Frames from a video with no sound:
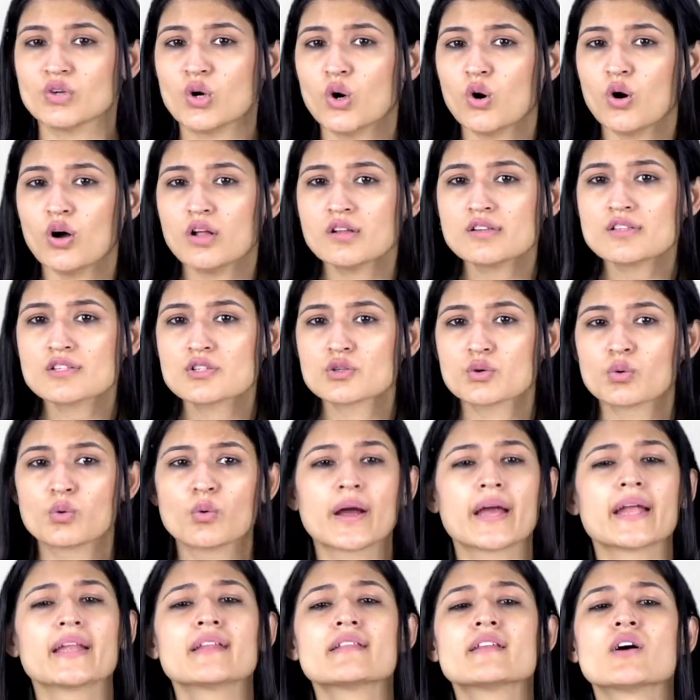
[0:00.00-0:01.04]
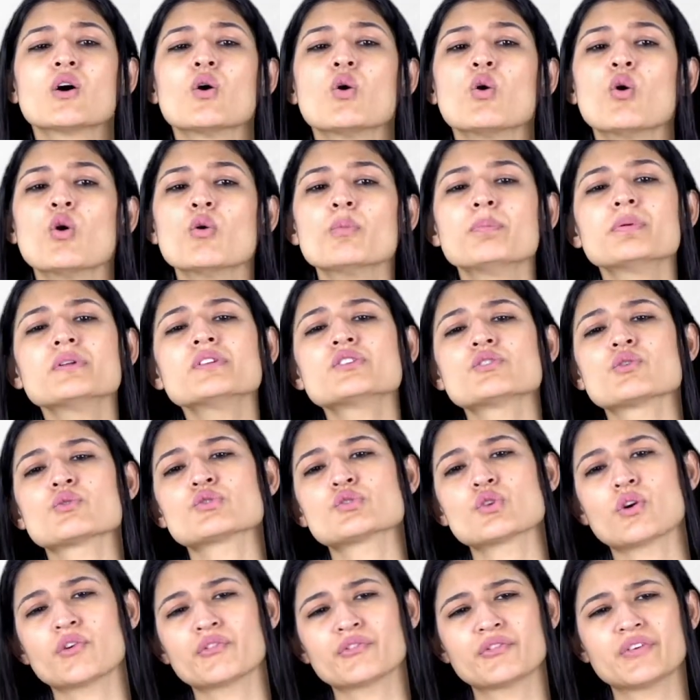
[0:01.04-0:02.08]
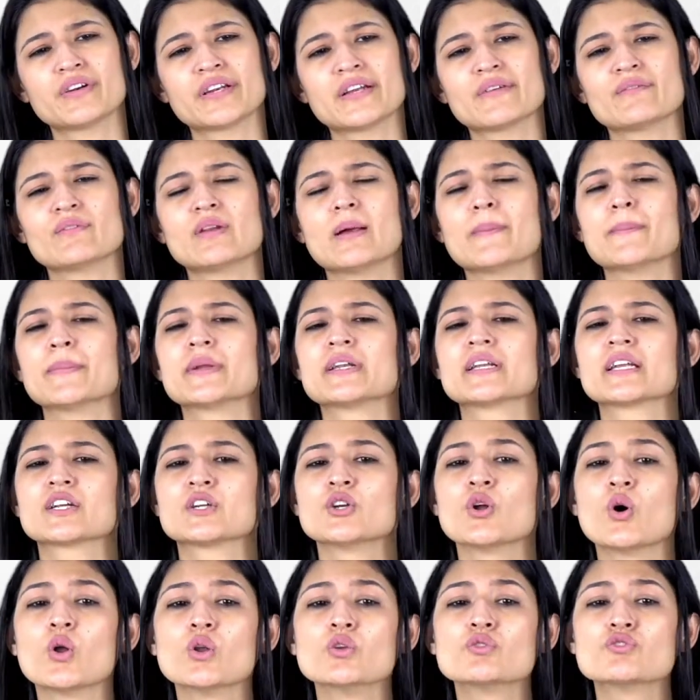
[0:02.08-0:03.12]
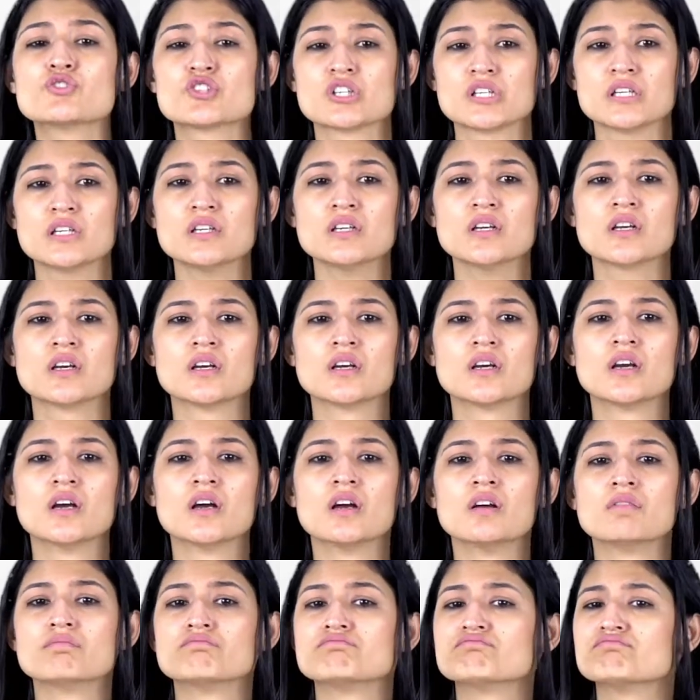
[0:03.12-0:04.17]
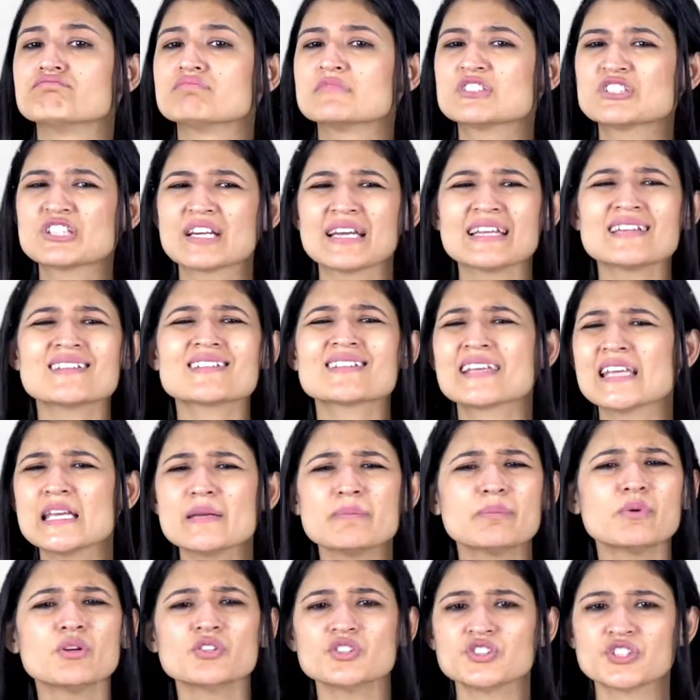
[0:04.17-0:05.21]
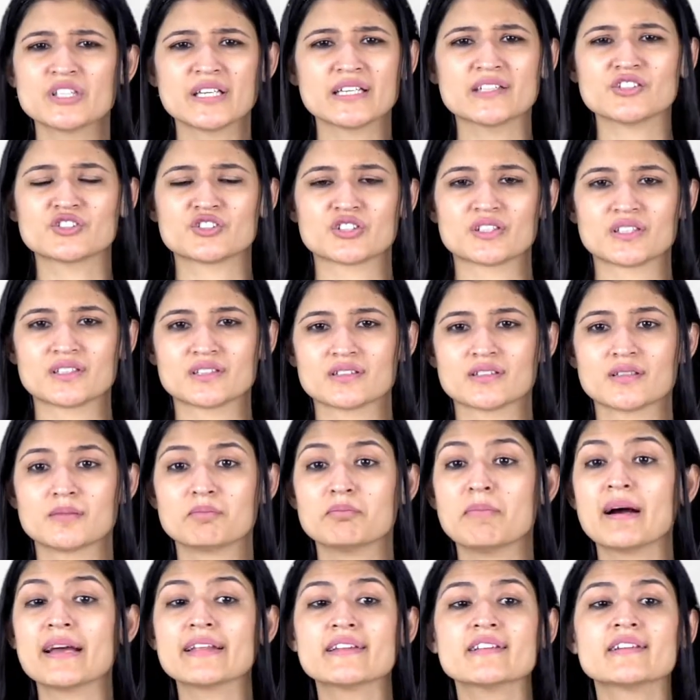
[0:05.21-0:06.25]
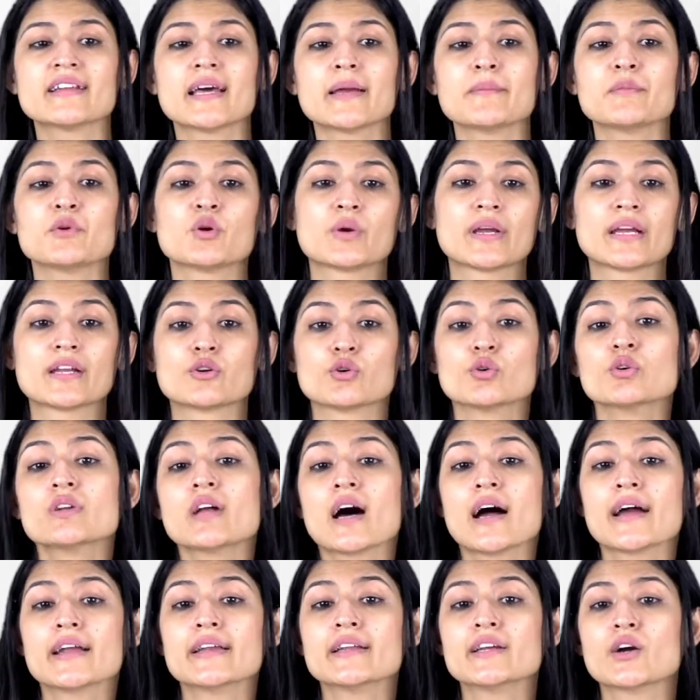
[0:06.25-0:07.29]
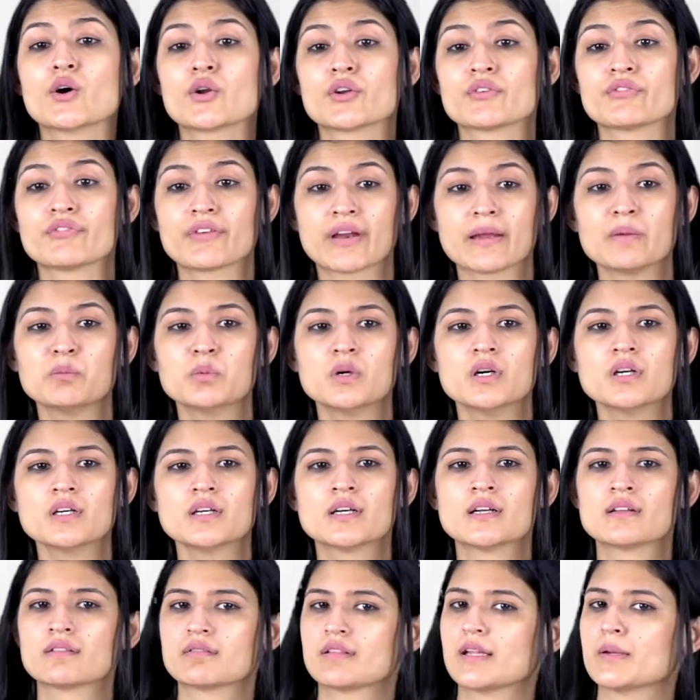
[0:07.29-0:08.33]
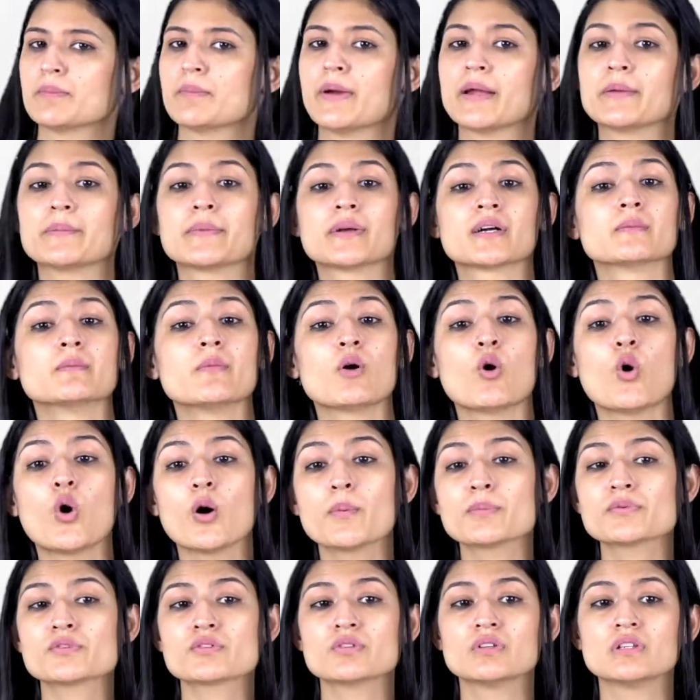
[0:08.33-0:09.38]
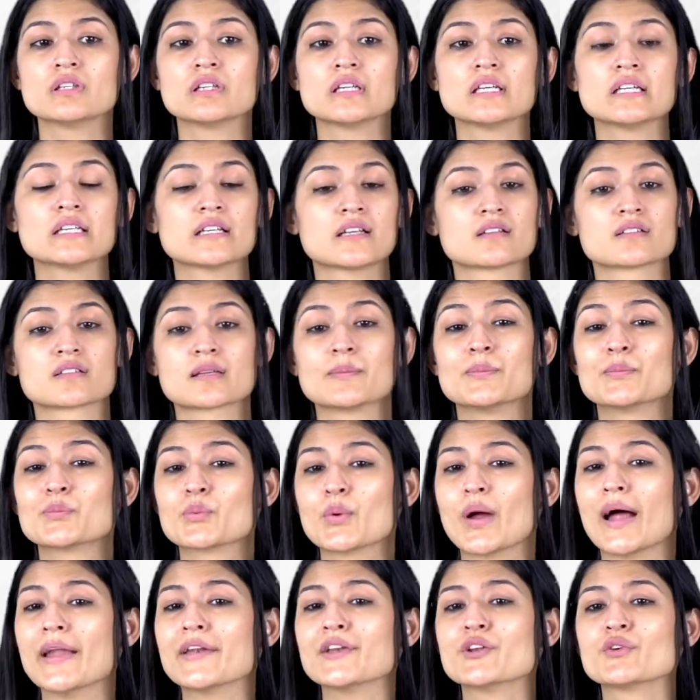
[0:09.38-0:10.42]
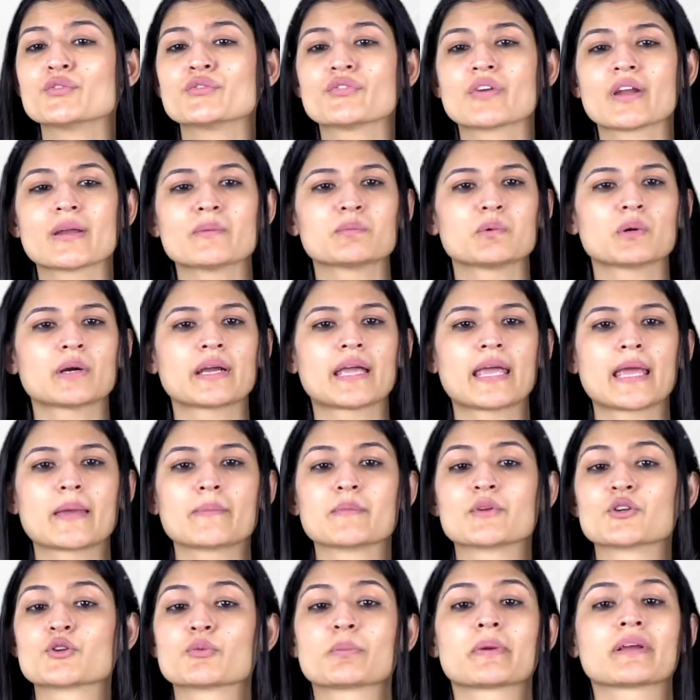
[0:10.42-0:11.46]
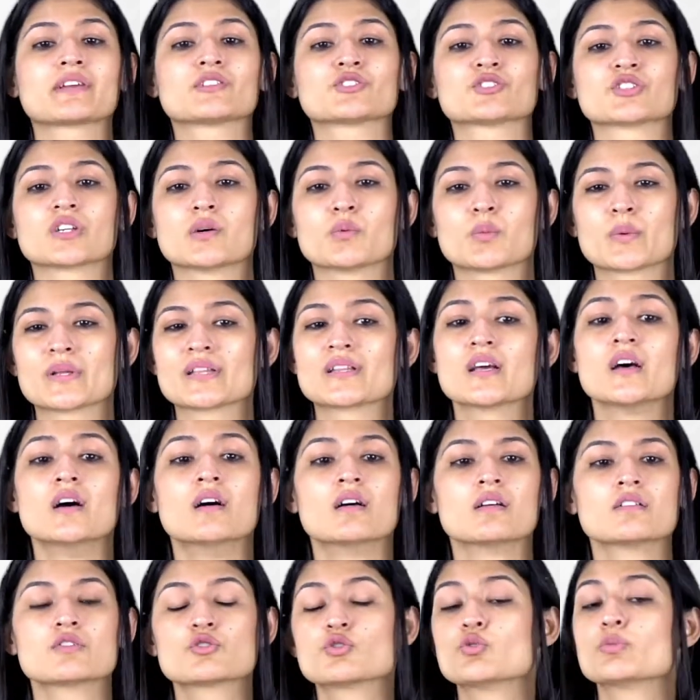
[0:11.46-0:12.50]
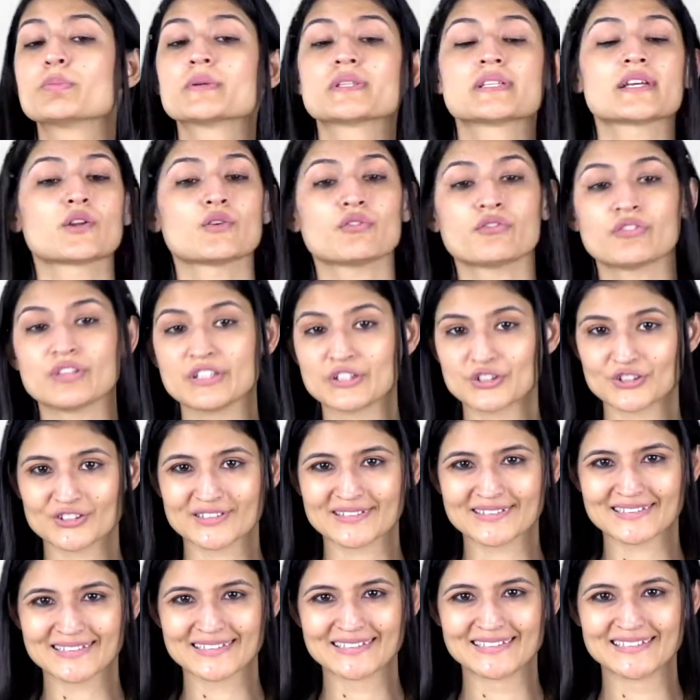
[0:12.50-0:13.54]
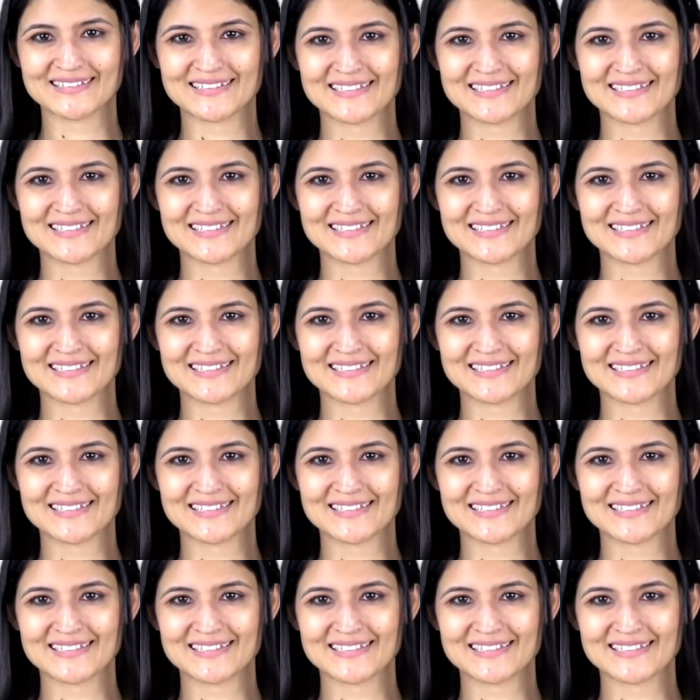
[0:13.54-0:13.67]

Also, in the open source software development technology, trends keep on changing. By the time you get good idea on a framework, that might become obsolete and some brand new framework came into picture with super set of features.